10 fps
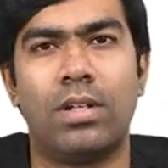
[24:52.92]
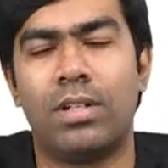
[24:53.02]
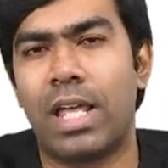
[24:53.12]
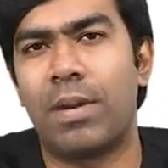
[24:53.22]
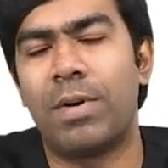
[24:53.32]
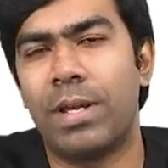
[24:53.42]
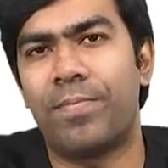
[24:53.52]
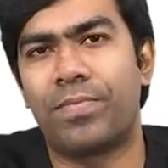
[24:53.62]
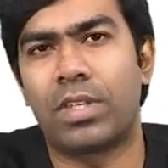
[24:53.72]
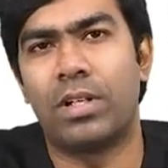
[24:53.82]
thereby
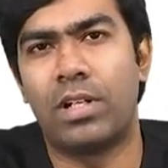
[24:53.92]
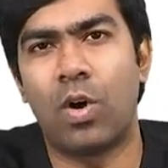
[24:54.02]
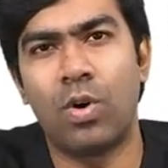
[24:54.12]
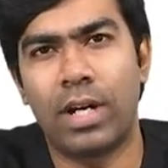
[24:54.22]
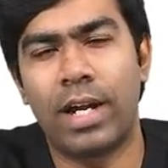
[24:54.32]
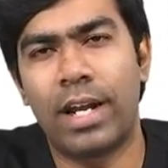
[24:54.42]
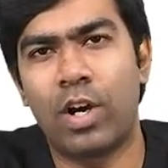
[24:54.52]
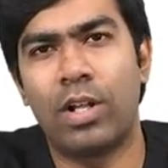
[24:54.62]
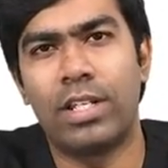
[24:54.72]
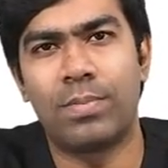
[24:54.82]
downregulating
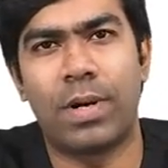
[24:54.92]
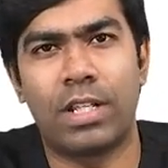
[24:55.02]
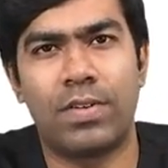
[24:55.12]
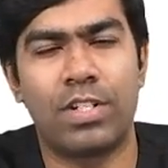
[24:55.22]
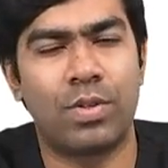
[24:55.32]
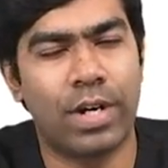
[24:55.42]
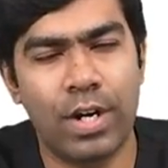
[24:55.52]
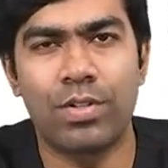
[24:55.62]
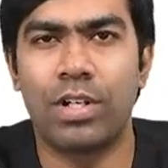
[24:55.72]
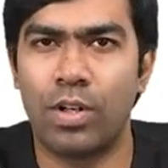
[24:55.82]
all these pathways to
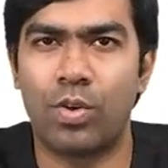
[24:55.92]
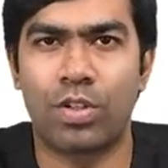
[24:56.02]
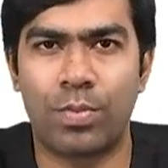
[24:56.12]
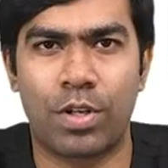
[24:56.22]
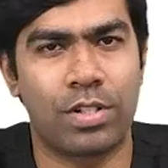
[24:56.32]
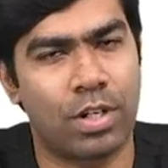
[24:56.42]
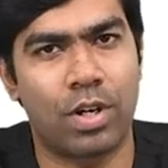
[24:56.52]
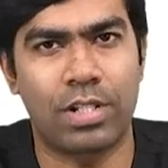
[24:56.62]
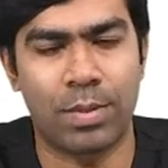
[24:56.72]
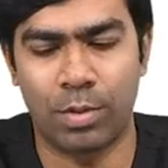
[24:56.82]
reduce the glucose production and
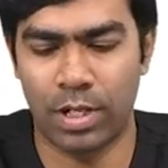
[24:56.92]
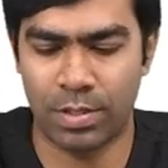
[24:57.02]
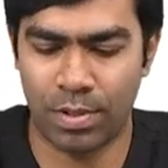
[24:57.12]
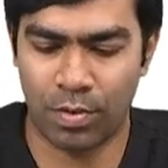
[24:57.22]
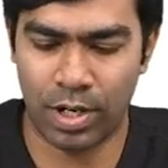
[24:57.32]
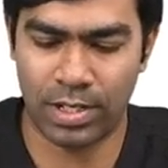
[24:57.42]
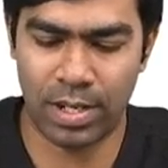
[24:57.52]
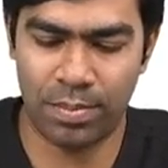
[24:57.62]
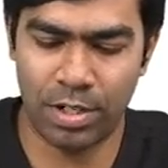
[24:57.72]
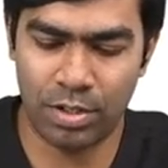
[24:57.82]
cause hypoglycemia. For
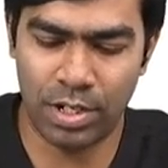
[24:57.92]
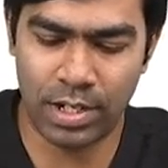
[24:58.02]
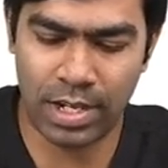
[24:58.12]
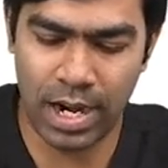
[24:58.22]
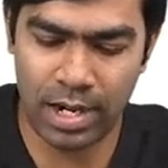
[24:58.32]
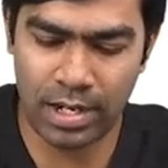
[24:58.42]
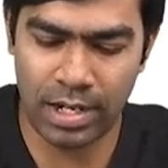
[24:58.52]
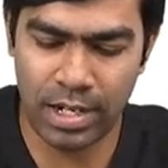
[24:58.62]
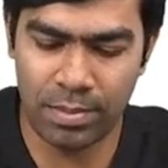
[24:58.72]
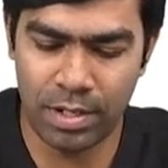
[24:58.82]
example, insulin can
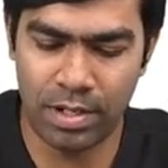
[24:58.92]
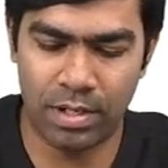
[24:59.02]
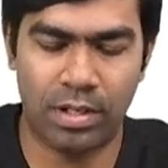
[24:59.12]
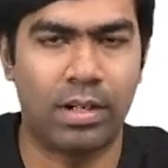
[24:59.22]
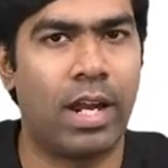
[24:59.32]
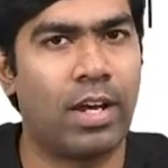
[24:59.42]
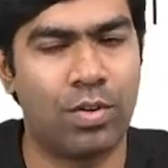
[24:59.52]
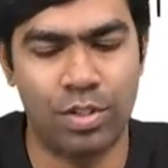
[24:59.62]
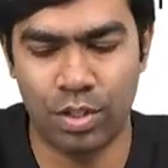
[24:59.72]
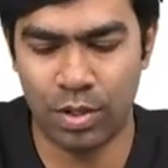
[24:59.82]
inhibit
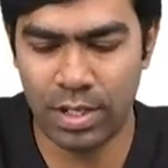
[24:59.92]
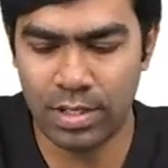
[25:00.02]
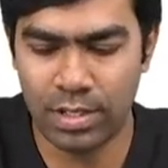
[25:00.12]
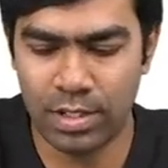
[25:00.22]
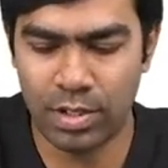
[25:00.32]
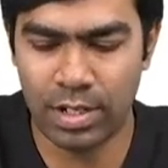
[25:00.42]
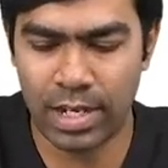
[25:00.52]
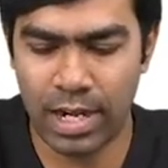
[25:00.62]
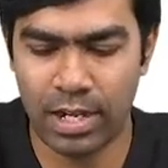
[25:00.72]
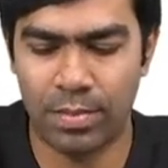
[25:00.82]
glycogenolysis, insulin can